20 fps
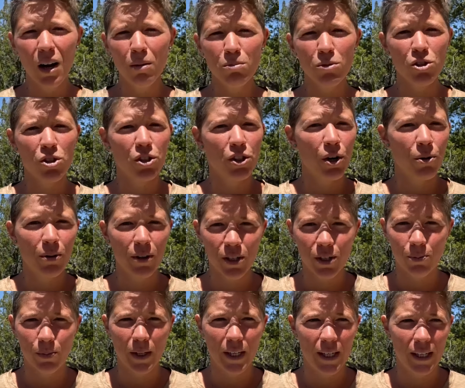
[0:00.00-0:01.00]
slower
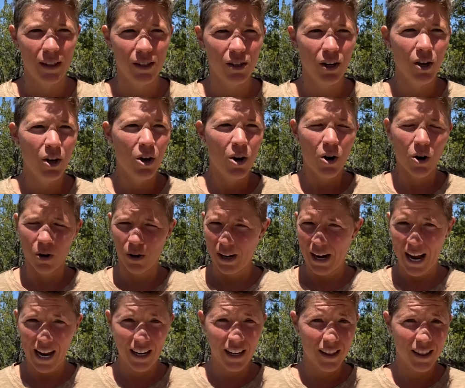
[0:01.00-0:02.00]
speeds or
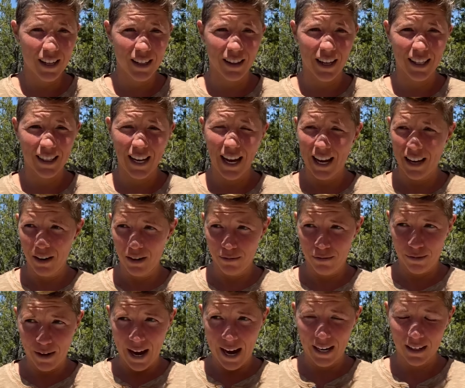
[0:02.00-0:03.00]
anything like that. And in
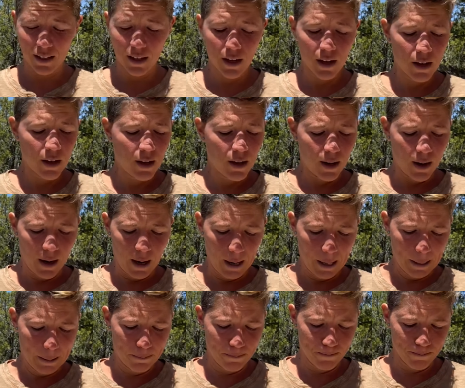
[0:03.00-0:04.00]
fact,
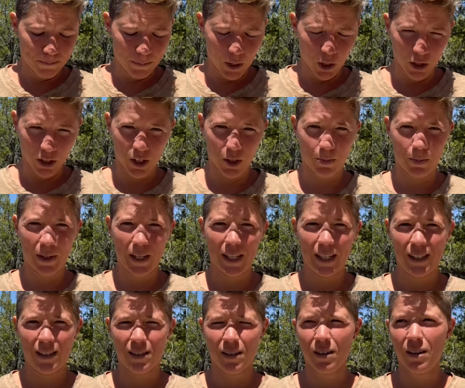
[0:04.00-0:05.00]
your
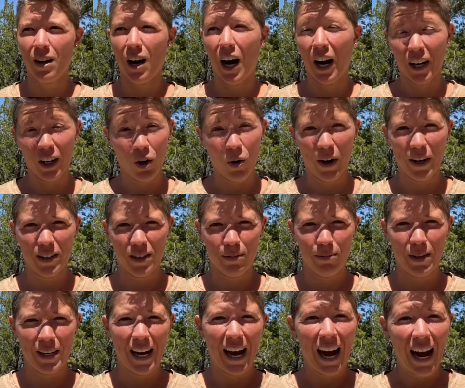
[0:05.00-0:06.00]
speeds are going to
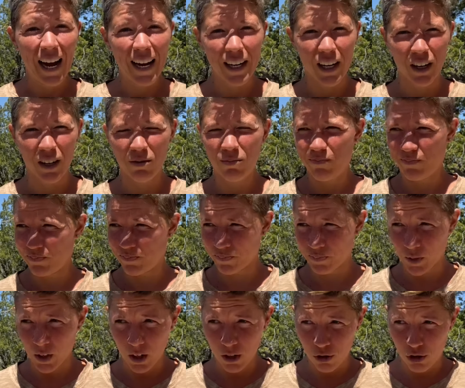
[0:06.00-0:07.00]
be higher.
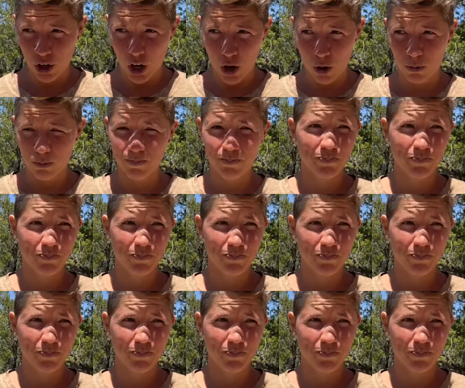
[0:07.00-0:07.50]
So,